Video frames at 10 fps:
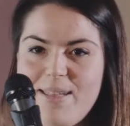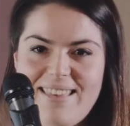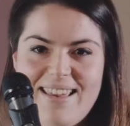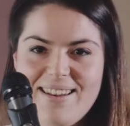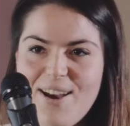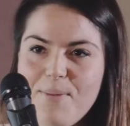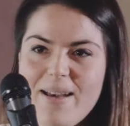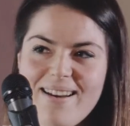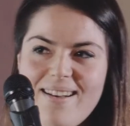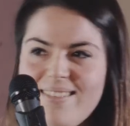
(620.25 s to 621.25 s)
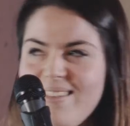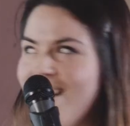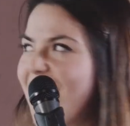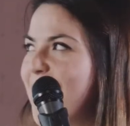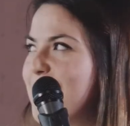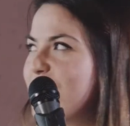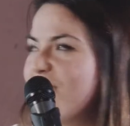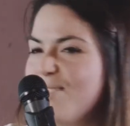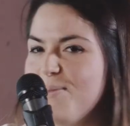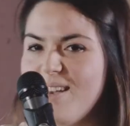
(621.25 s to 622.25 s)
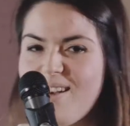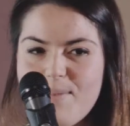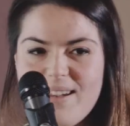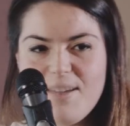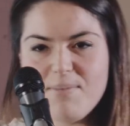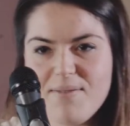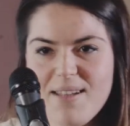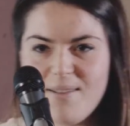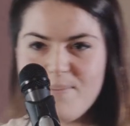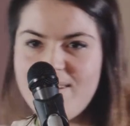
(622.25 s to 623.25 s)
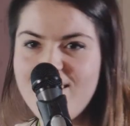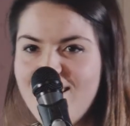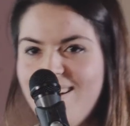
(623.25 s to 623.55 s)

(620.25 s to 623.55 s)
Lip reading: And then, oh my God, how I'm going to become a game developer?